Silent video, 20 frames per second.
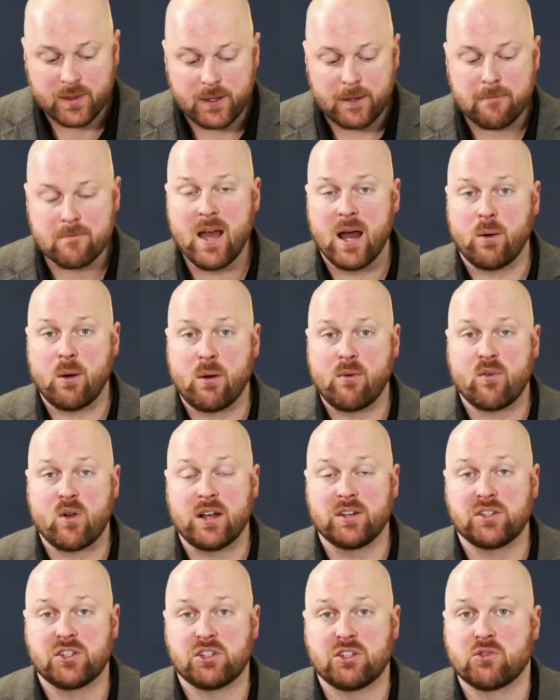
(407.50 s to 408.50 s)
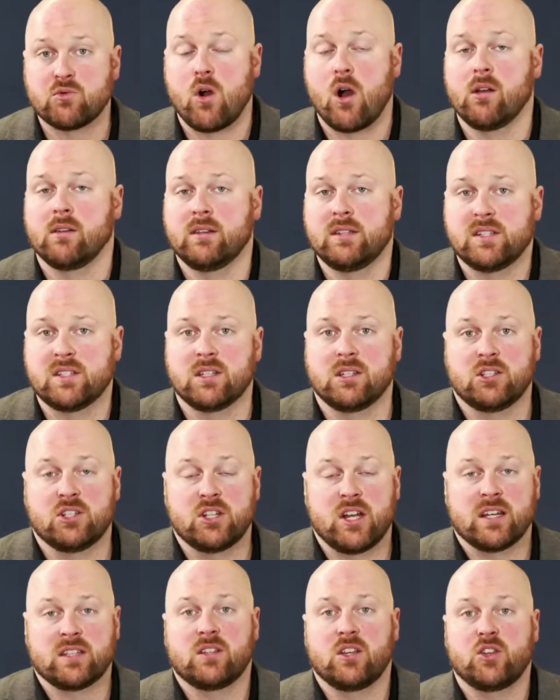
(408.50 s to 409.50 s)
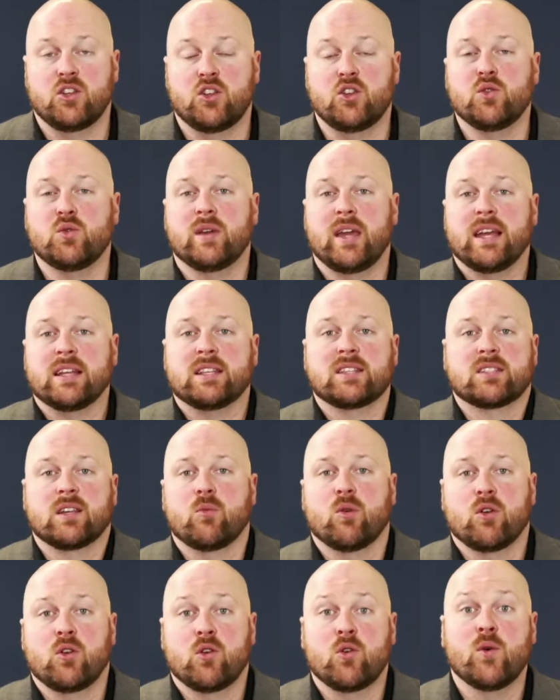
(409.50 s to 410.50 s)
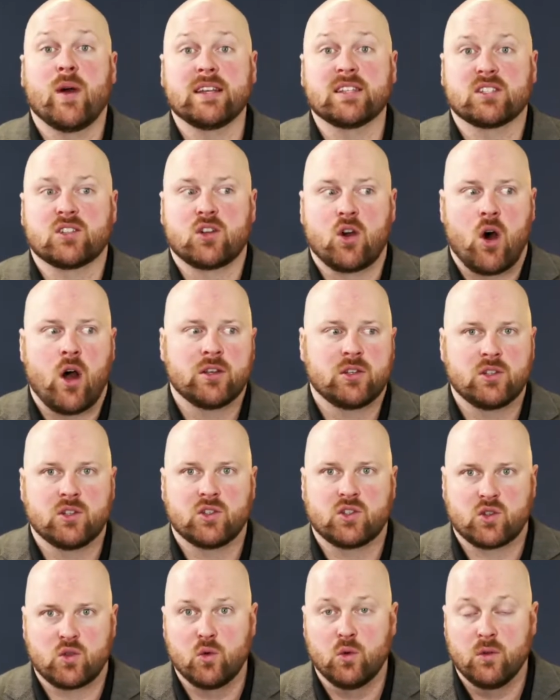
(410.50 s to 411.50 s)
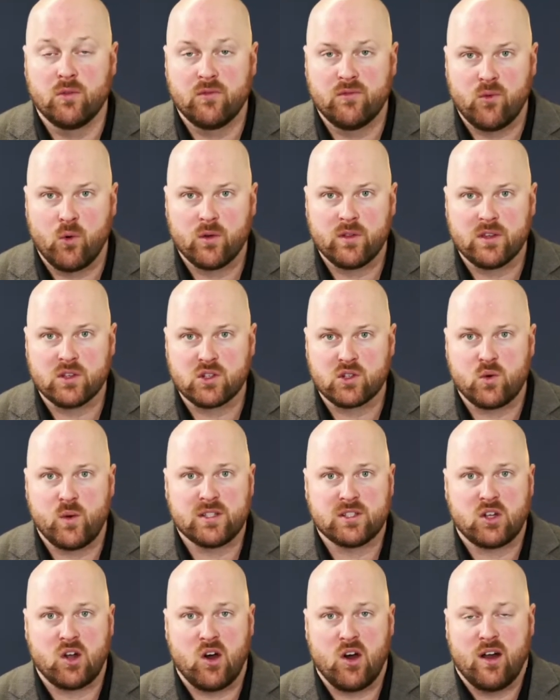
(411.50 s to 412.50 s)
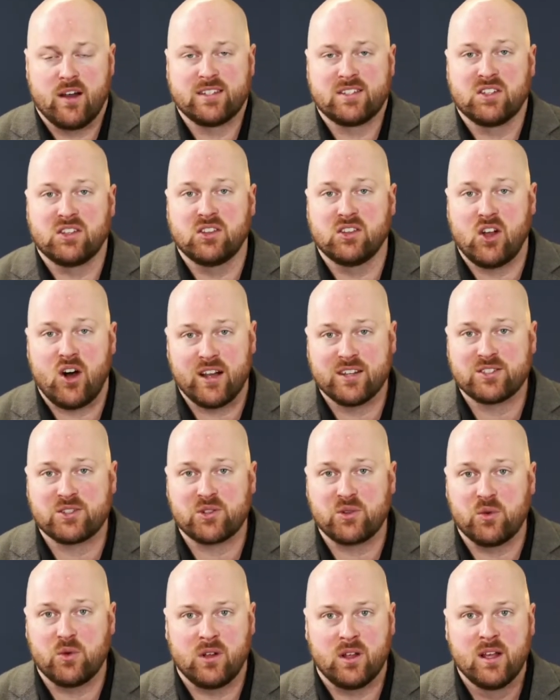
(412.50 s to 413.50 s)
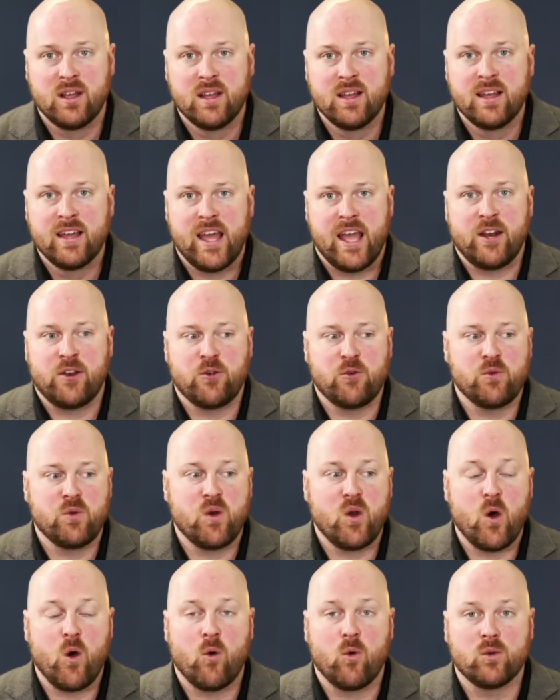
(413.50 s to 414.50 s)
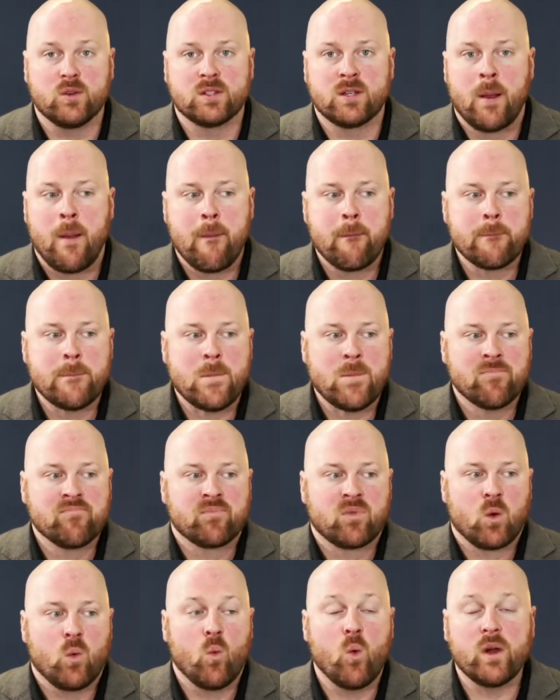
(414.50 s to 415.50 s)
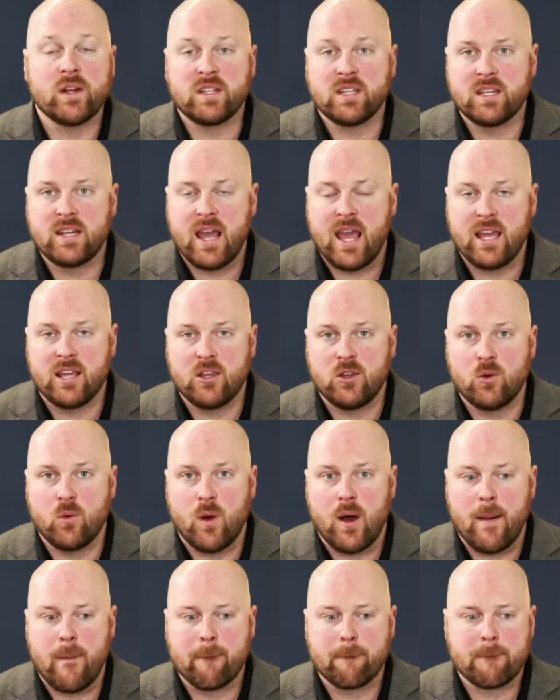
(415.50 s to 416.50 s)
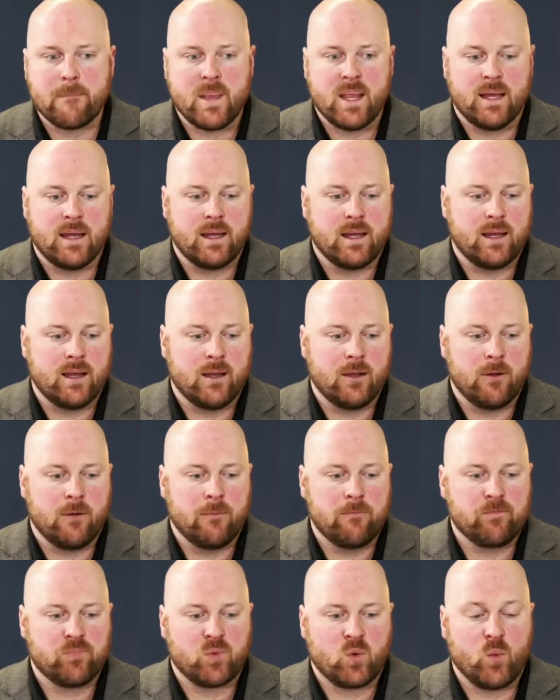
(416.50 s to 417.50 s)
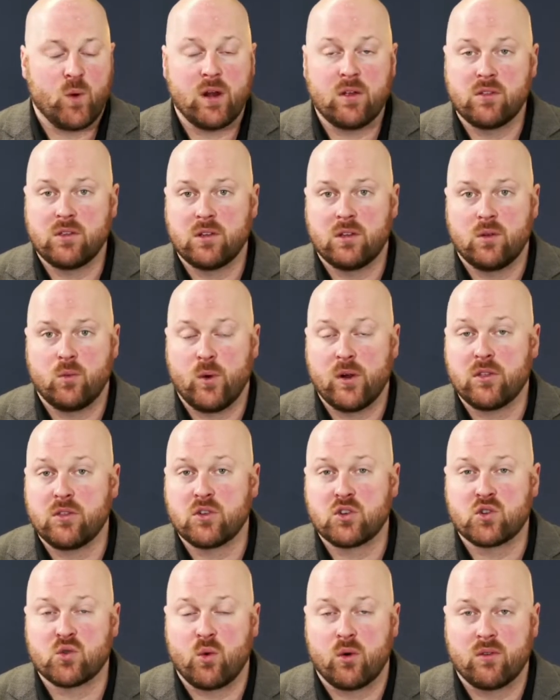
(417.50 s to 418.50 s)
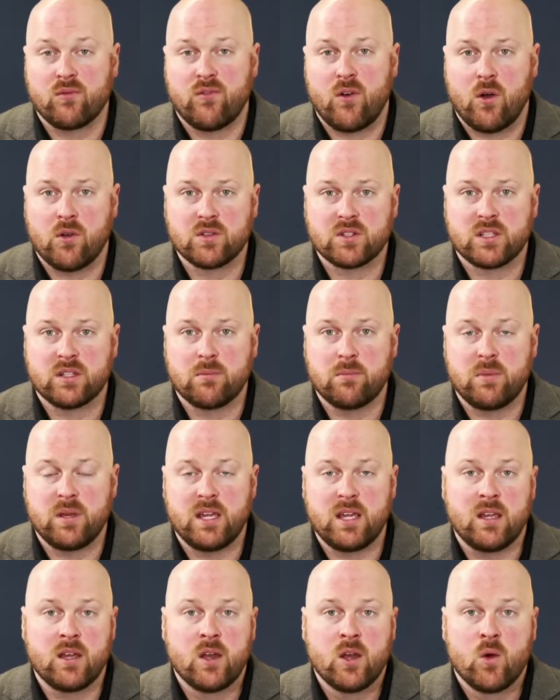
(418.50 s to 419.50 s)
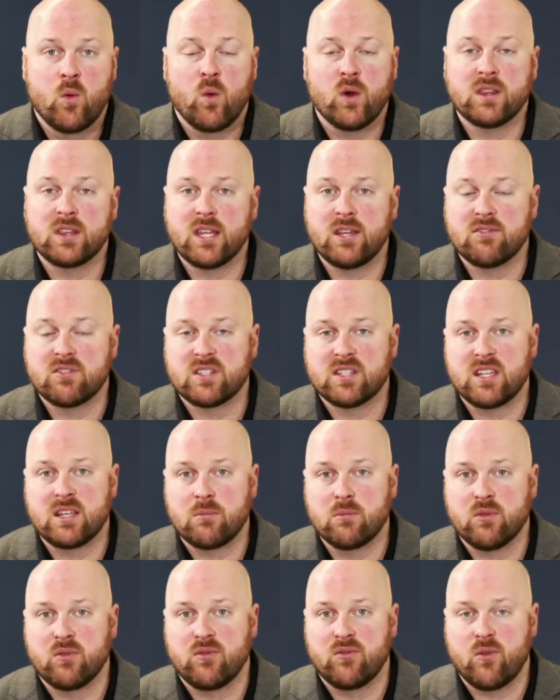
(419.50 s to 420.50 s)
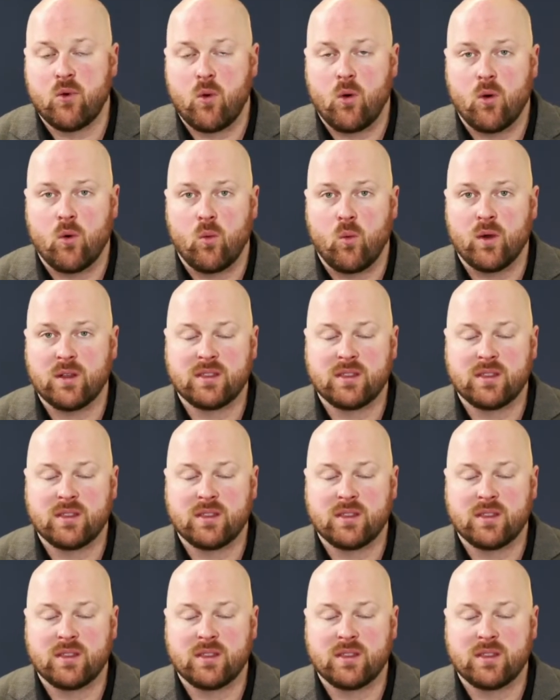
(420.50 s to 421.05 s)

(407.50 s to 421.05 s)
However, I strongly suggest that you get someone who has gone to school for this, who has gone to law school, and who knows what can hang you up, where the shortfalls can be, what they've seen before, what